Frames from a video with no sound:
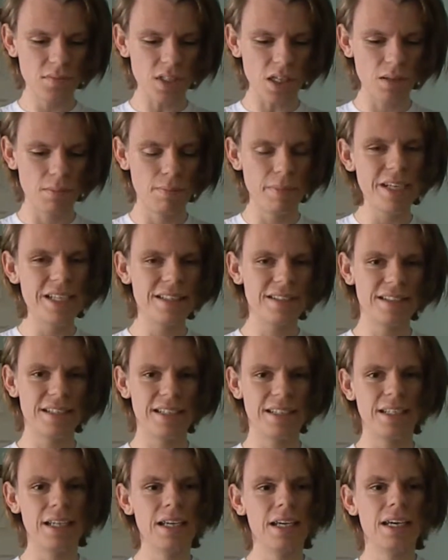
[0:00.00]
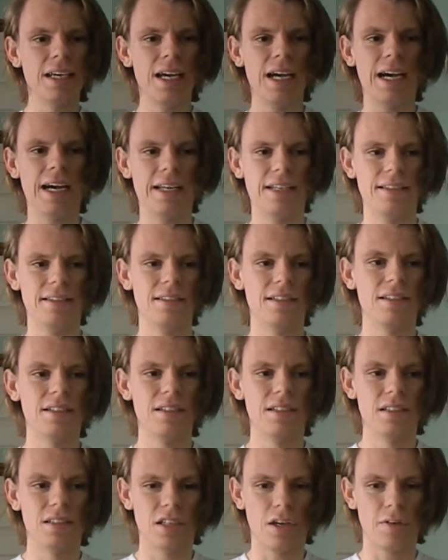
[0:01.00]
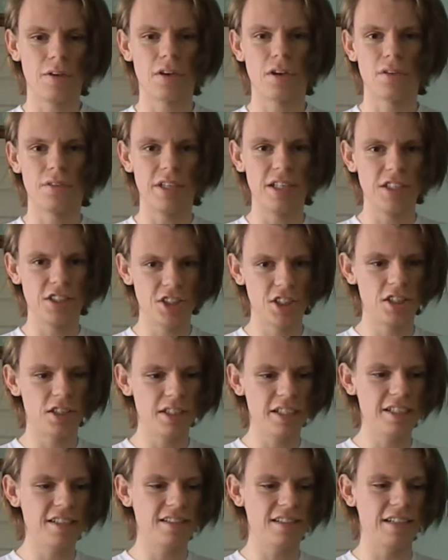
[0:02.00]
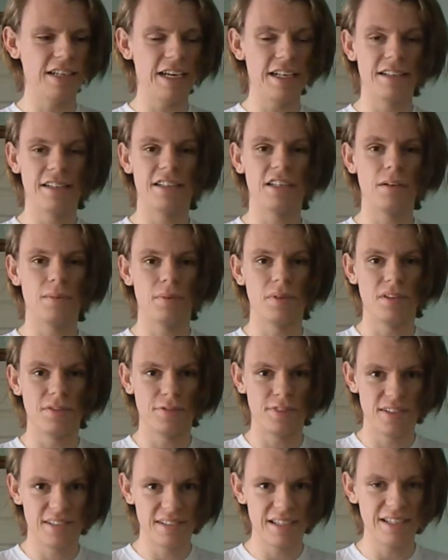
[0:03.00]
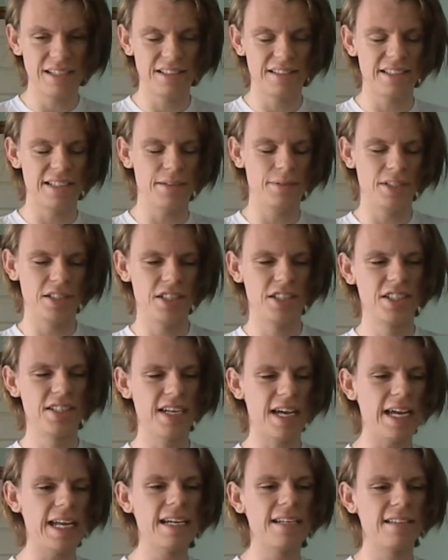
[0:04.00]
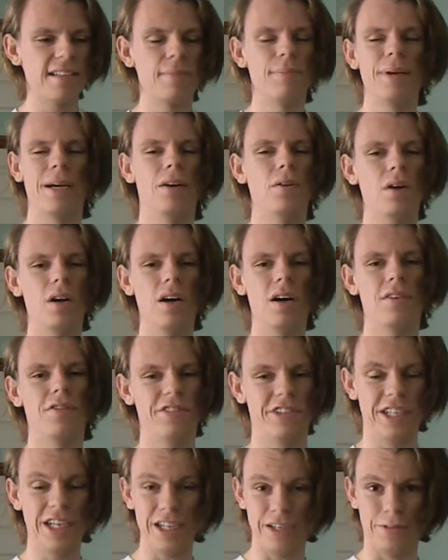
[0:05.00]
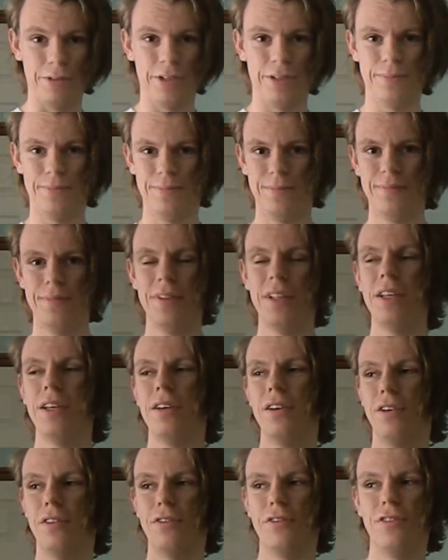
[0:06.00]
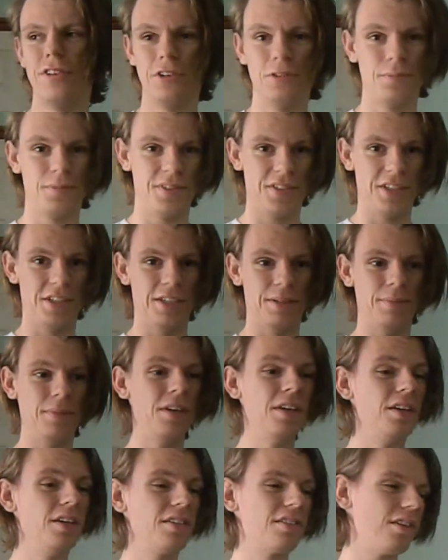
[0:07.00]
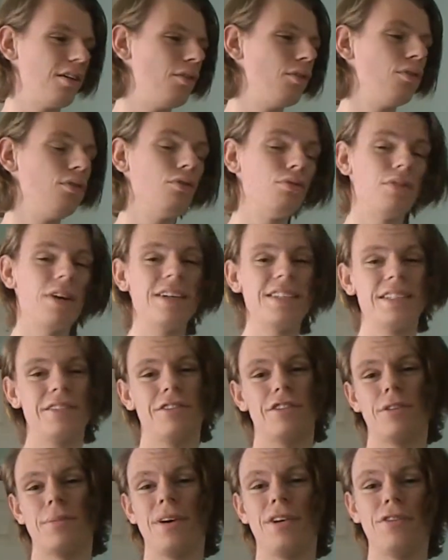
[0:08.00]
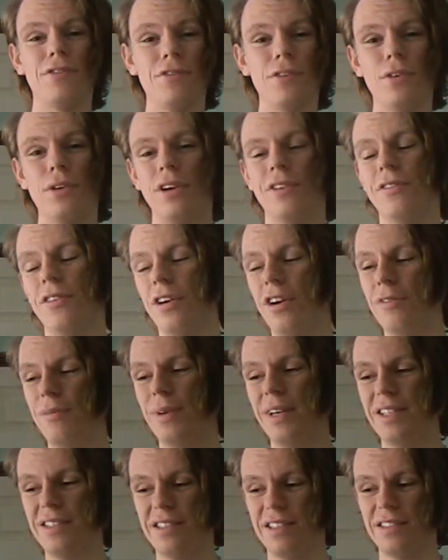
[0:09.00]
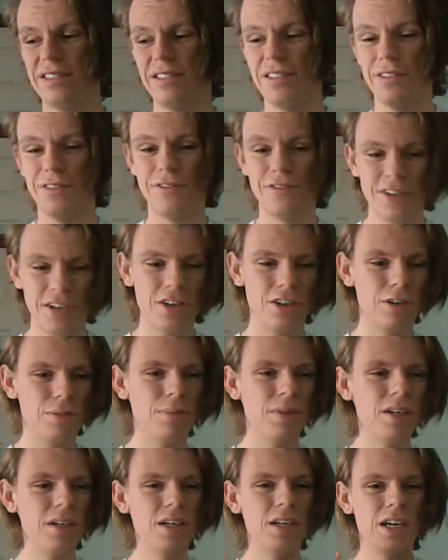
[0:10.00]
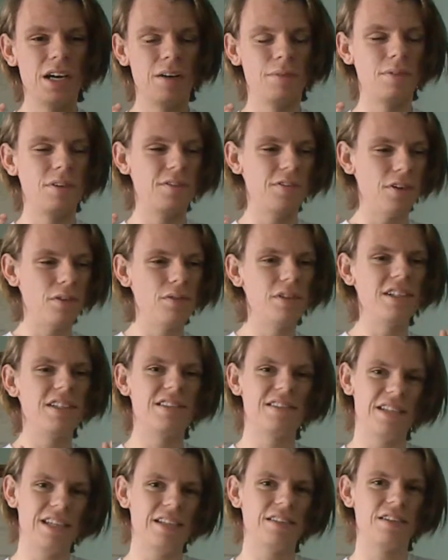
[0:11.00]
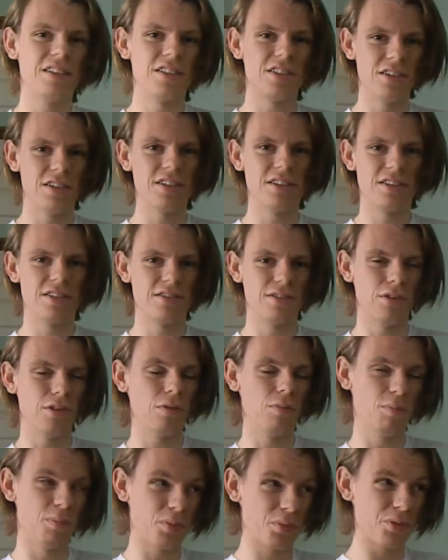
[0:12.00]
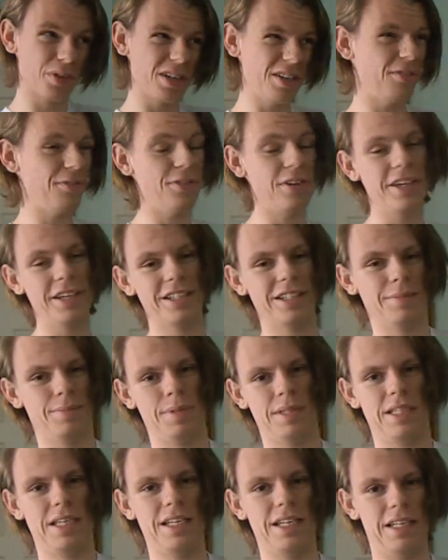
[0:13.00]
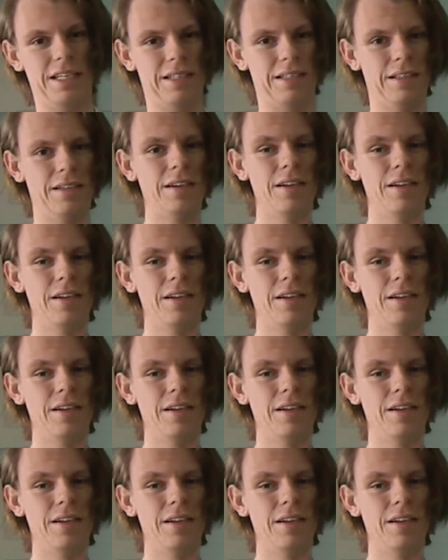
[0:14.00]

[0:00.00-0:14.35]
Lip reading: meeting and going on their journeys and ending up at the facility, which takes about half an hour of film time. So already we're about 45 minutes into the film, and we've only seen the dinosaur briefly at the beginning.